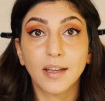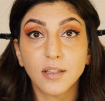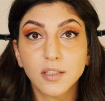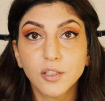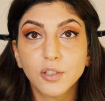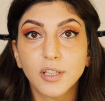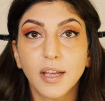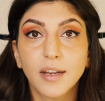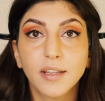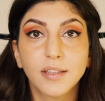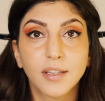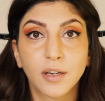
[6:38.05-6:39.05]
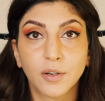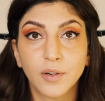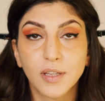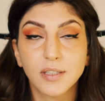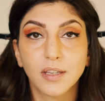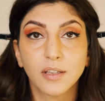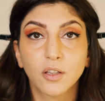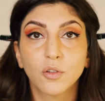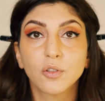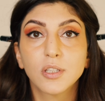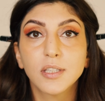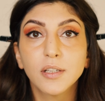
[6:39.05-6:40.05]
cancelled any darkness and
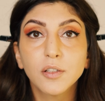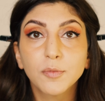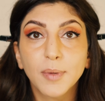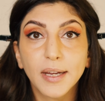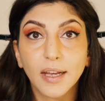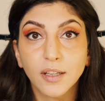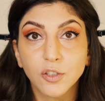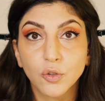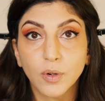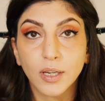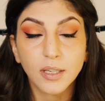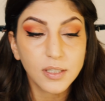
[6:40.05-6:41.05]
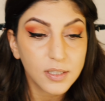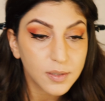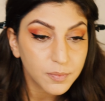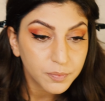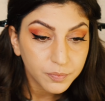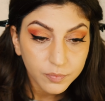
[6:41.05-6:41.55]
concealed my under eyes